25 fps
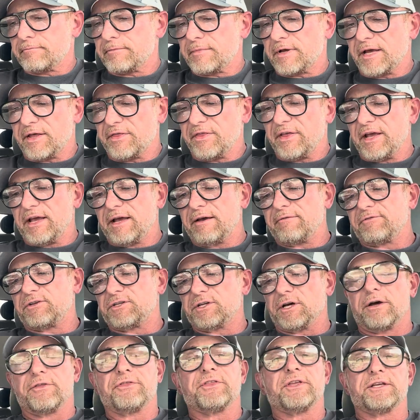And they have
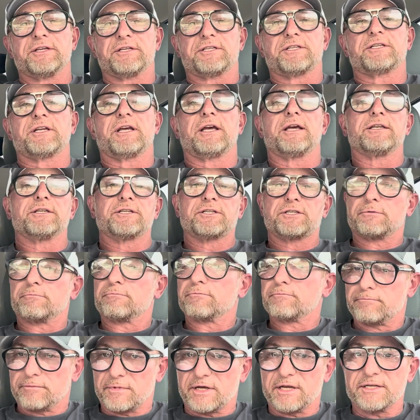done this in
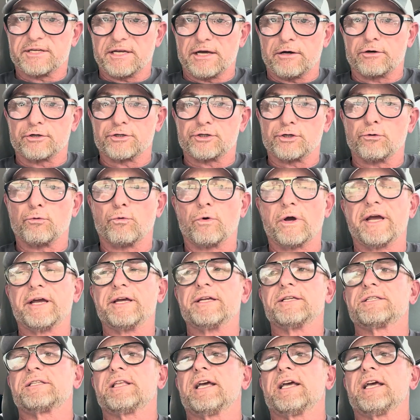some intelligent ways.